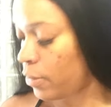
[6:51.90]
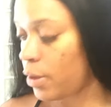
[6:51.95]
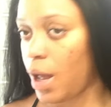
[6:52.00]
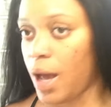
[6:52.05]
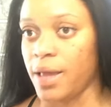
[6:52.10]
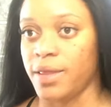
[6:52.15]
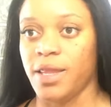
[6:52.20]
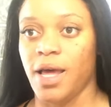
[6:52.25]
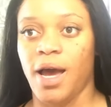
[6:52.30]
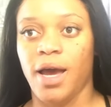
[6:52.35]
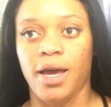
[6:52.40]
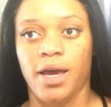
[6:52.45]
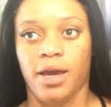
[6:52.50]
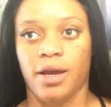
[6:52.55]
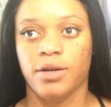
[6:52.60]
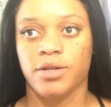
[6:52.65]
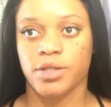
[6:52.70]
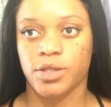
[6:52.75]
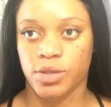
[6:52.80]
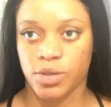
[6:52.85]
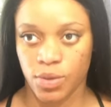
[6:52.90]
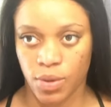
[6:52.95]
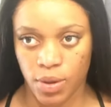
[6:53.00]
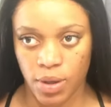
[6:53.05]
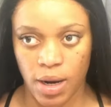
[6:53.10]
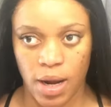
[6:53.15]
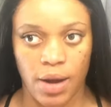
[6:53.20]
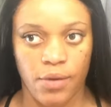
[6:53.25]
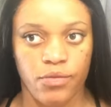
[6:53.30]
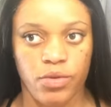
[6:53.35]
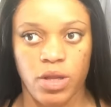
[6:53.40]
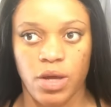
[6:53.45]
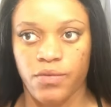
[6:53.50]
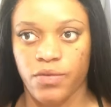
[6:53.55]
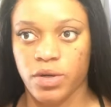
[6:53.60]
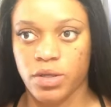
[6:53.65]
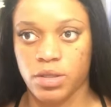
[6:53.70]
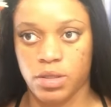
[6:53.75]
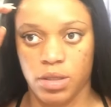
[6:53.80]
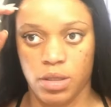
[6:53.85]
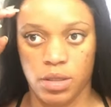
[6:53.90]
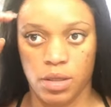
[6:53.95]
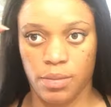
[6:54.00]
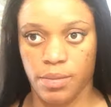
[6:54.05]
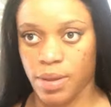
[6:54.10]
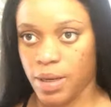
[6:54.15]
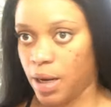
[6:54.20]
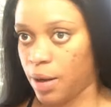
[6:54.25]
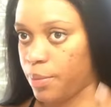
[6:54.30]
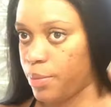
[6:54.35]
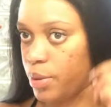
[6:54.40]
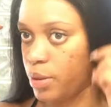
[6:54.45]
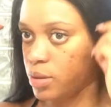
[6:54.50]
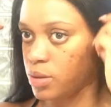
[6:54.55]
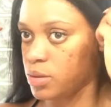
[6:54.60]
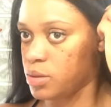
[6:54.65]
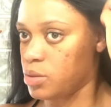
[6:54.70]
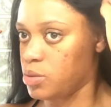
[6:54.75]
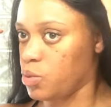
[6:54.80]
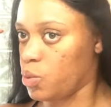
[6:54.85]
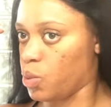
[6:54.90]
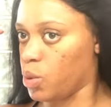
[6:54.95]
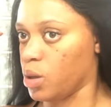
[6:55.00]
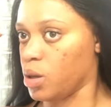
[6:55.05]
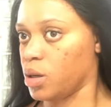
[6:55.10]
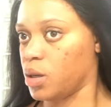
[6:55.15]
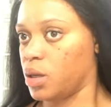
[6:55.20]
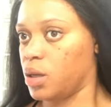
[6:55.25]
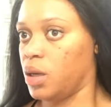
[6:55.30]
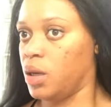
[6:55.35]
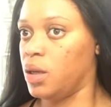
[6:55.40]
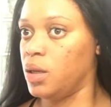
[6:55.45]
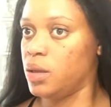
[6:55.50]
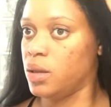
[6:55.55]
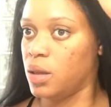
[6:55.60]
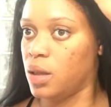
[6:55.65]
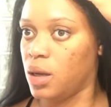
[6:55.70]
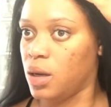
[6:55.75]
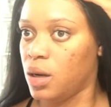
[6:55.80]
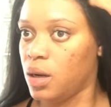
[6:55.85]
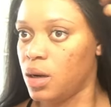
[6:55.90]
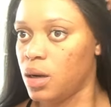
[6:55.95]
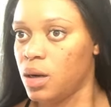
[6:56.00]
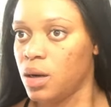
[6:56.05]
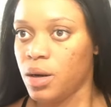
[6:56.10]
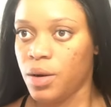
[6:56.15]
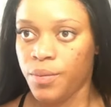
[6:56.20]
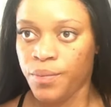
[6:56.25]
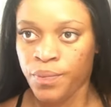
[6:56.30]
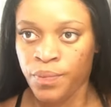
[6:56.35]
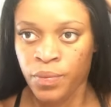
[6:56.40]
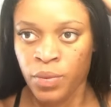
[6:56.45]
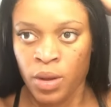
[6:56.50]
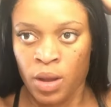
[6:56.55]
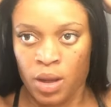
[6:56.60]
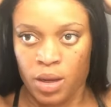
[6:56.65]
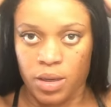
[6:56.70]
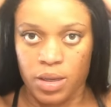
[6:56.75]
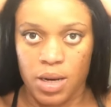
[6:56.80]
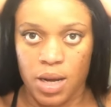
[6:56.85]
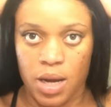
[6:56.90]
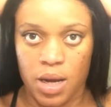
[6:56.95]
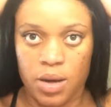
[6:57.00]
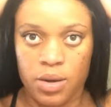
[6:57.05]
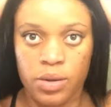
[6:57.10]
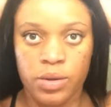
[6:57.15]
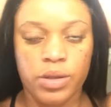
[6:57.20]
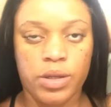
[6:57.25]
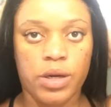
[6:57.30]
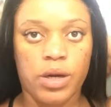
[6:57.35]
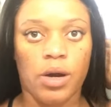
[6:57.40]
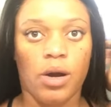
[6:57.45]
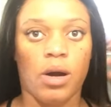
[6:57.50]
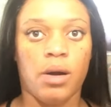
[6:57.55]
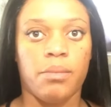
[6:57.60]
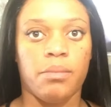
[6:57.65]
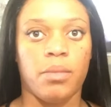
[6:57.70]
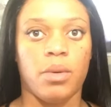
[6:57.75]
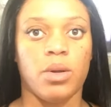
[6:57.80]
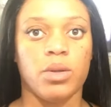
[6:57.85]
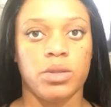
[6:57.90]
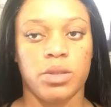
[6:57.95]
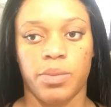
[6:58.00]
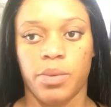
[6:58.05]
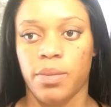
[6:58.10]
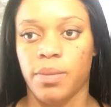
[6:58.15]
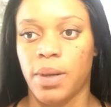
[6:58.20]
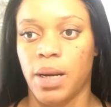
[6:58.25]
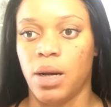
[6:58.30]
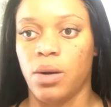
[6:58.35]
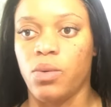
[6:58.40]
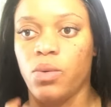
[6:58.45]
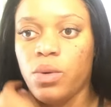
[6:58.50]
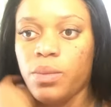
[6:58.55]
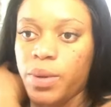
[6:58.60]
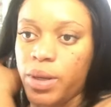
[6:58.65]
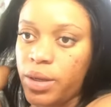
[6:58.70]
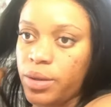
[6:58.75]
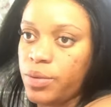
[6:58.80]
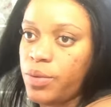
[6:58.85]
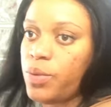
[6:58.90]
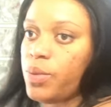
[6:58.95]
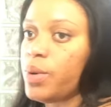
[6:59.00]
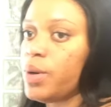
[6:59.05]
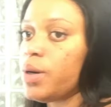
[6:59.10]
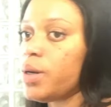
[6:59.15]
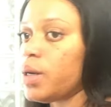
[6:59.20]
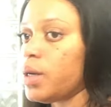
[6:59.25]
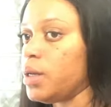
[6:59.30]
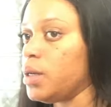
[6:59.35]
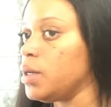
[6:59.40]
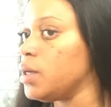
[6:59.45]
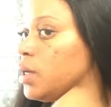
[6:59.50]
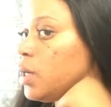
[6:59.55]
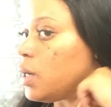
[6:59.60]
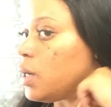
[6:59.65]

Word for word: and that hair store I've never seen a black person working there now there are multiple black women working